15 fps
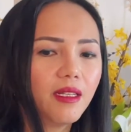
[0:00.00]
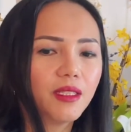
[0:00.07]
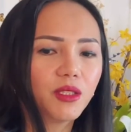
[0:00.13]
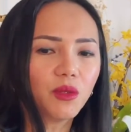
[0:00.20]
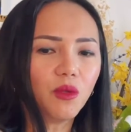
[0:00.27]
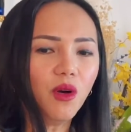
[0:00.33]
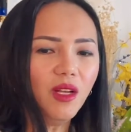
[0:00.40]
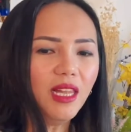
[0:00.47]

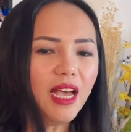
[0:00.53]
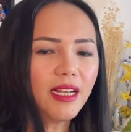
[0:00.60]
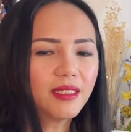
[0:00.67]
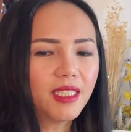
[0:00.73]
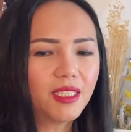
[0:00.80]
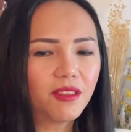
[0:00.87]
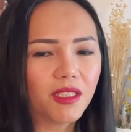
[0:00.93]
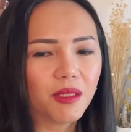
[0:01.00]
So all acne
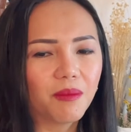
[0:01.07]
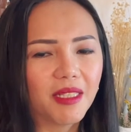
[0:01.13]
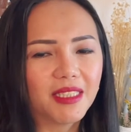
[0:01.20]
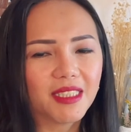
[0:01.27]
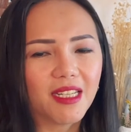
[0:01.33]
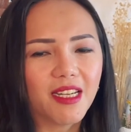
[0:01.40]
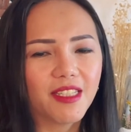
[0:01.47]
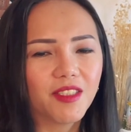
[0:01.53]

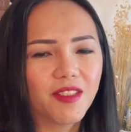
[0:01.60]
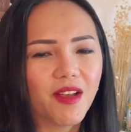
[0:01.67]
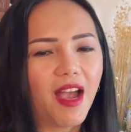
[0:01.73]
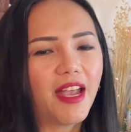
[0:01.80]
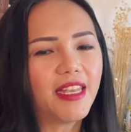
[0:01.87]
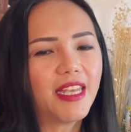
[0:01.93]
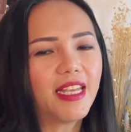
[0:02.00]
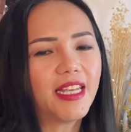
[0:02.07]
treatments are
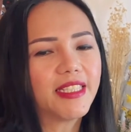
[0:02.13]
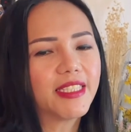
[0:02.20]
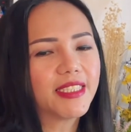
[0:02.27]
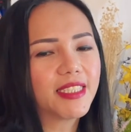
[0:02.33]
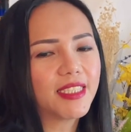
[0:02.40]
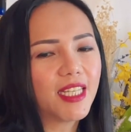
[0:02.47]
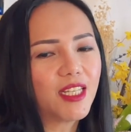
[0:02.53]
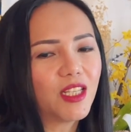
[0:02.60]
drying in the
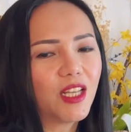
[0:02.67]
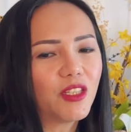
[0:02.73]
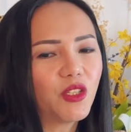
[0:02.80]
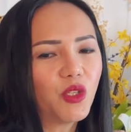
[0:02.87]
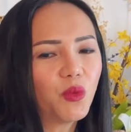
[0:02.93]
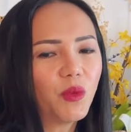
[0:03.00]
skin and you